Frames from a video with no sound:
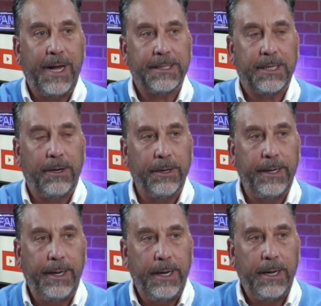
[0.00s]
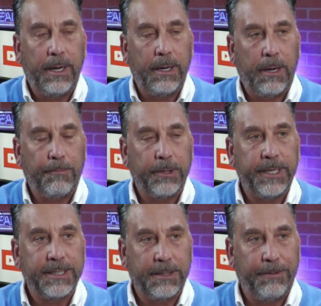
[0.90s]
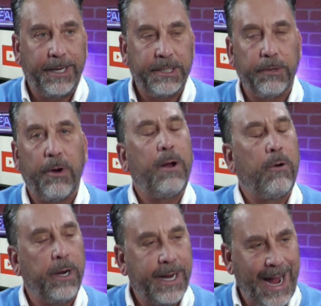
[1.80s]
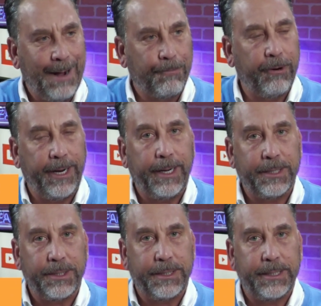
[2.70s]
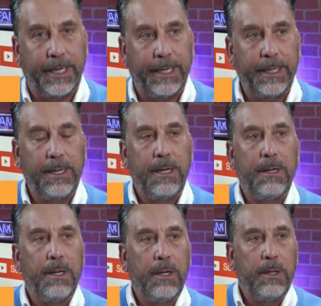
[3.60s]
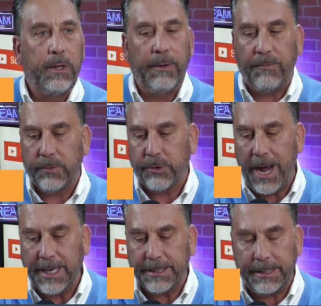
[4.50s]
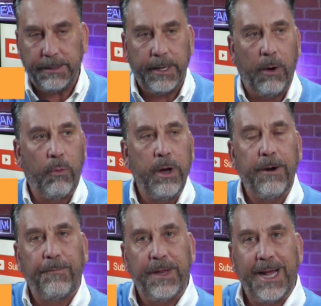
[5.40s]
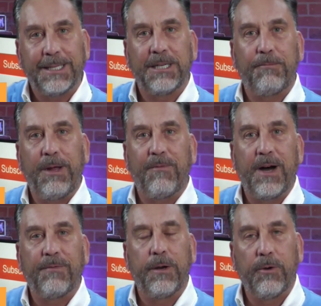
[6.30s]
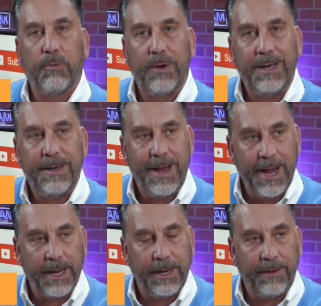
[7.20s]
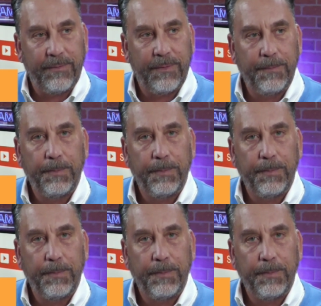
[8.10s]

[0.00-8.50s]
that's called a participation rate, or a cap rate, I should say. It tracks it. Now, wonder if the S&P 500 went negative.